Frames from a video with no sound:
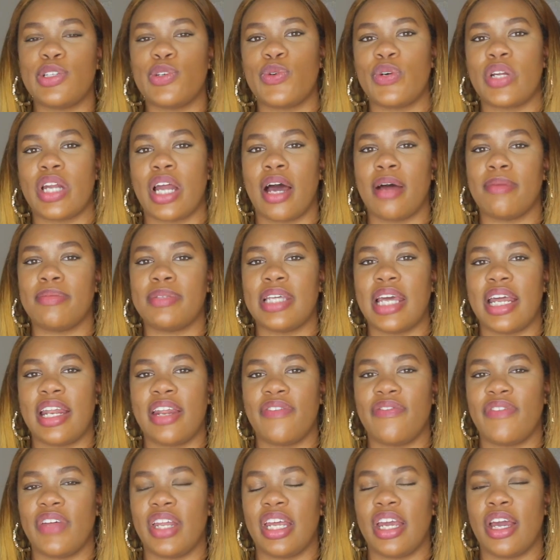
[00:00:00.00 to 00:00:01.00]
do an
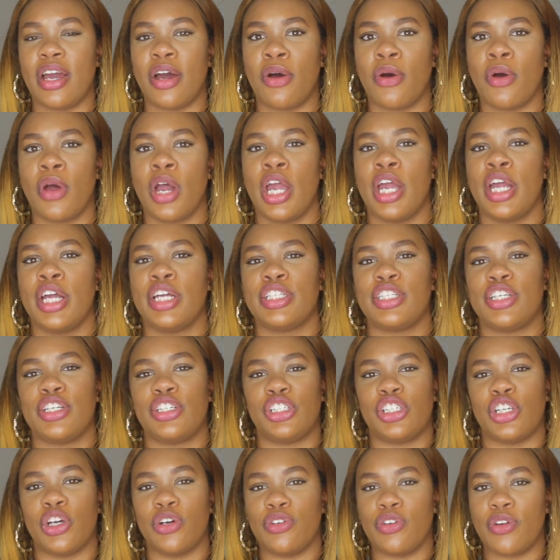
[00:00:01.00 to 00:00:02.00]
updated video to
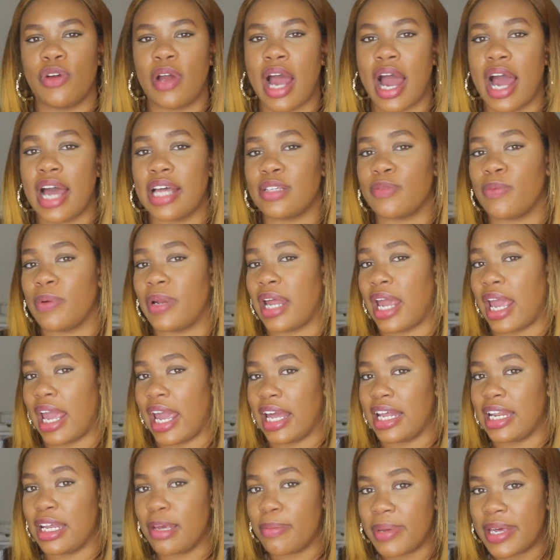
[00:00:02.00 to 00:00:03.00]
show you guys what
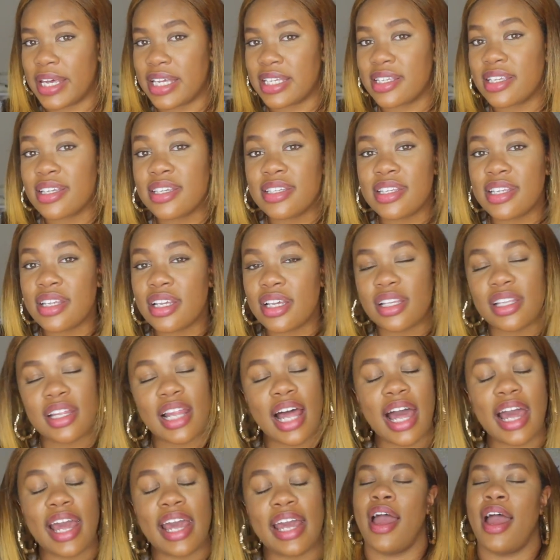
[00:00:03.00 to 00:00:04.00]
80 pieces look
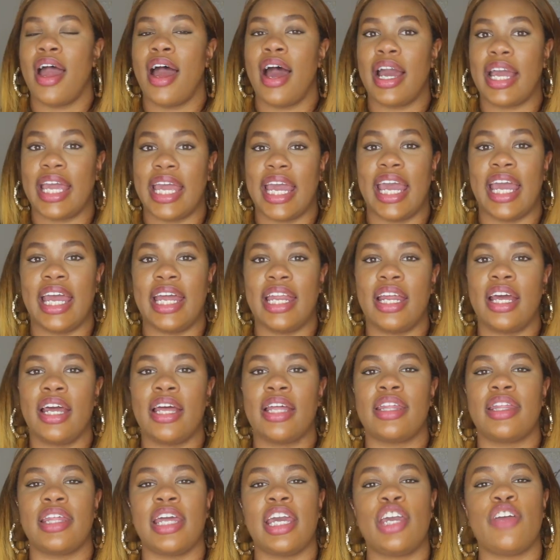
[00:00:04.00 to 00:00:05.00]
like.
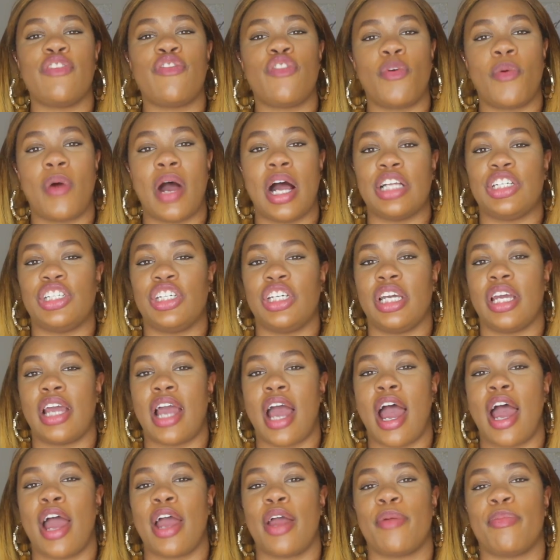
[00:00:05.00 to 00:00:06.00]
Again, thank you for watching.
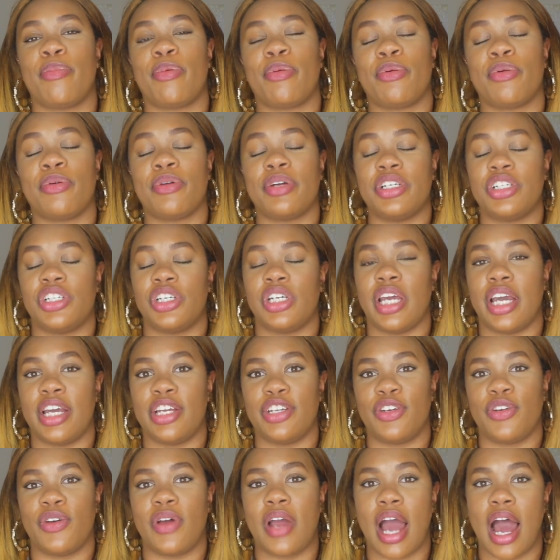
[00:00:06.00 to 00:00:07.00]
I
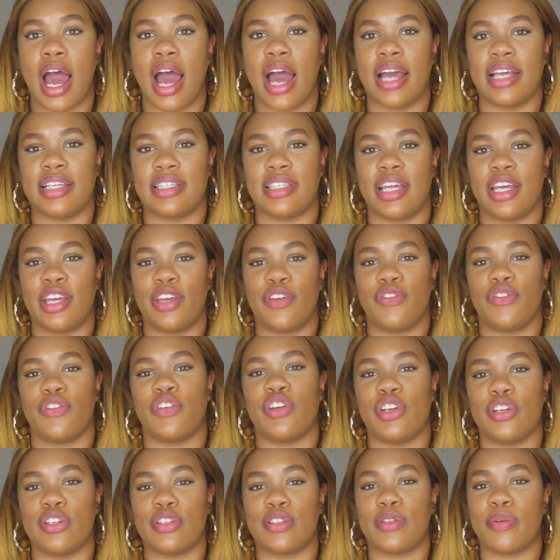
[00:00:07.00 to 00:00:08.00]
appreciate you guys. Thank you for
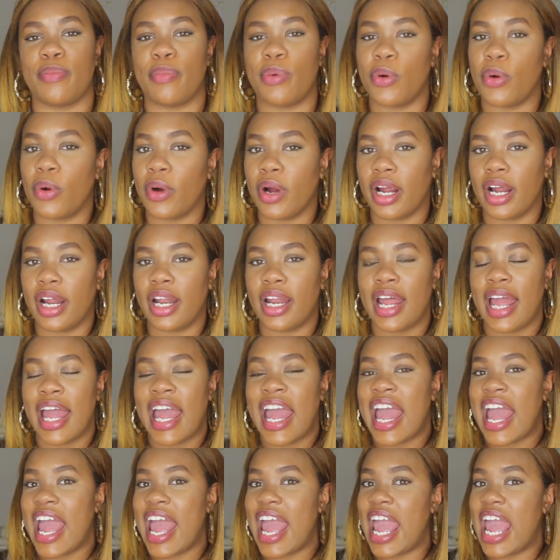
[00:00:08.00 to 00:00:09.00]
your support,
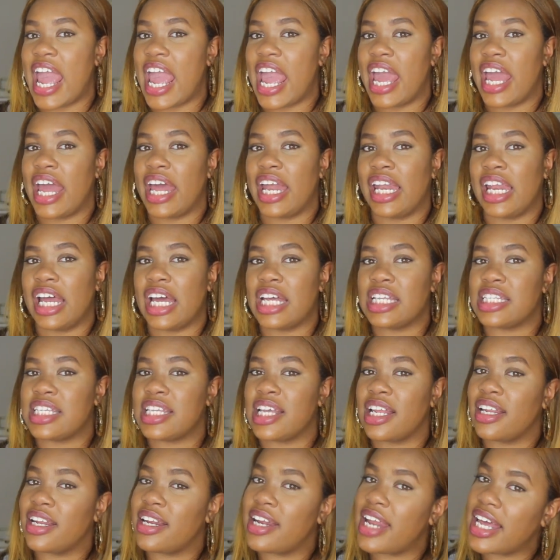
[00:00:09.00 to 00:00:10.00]
and
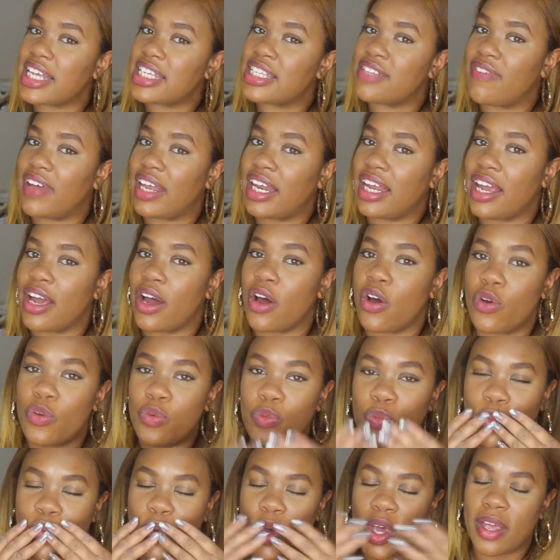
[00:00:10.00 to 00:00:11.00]
until the next video,
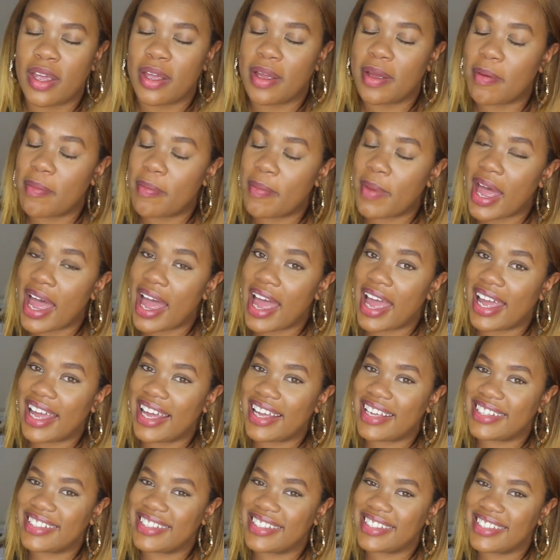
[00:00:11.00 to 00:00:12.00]

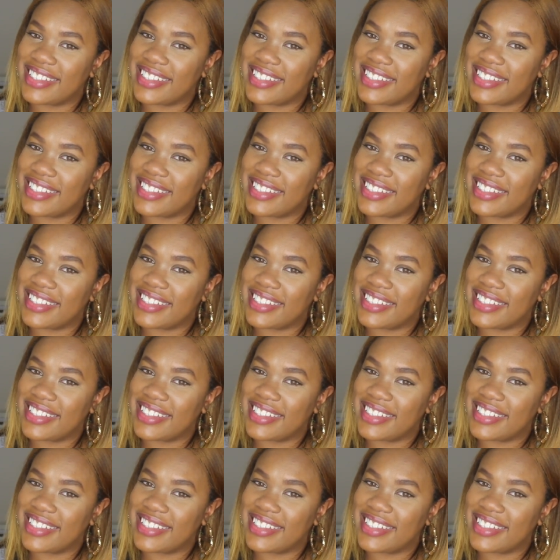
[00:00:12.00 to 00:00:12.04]
bye.